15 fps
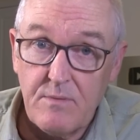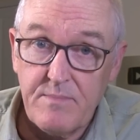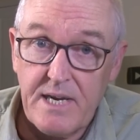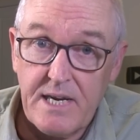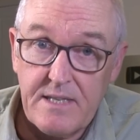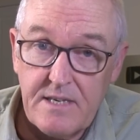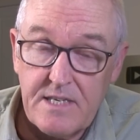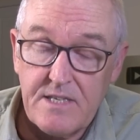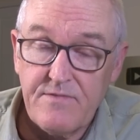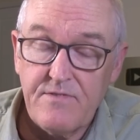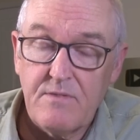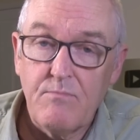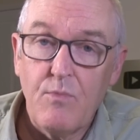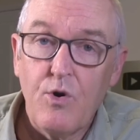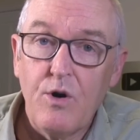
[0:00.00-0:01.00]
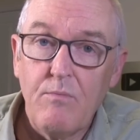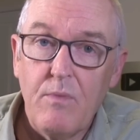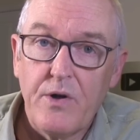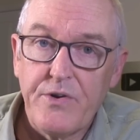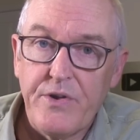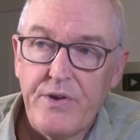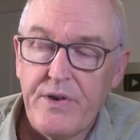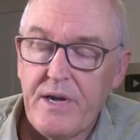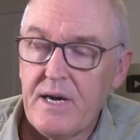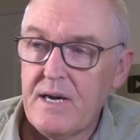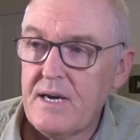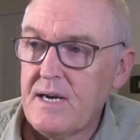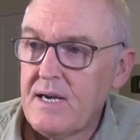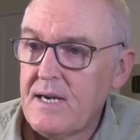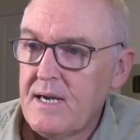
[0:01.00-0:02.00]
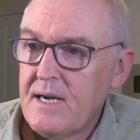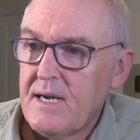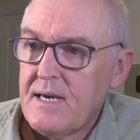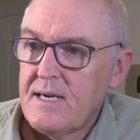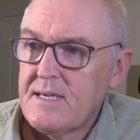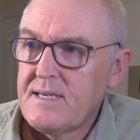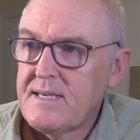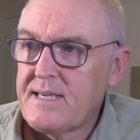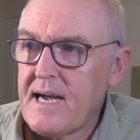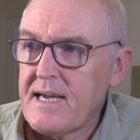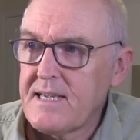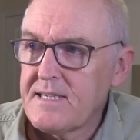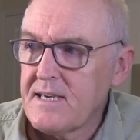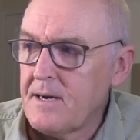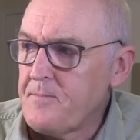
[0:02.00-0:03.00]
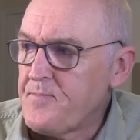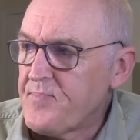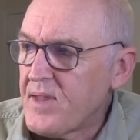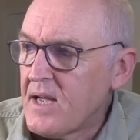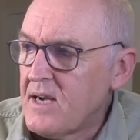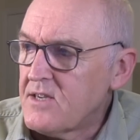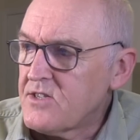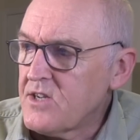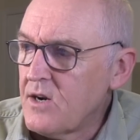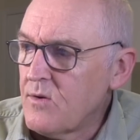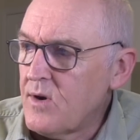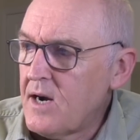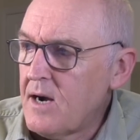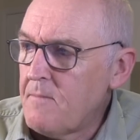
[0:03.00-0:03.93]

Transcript: update this from more modern data. So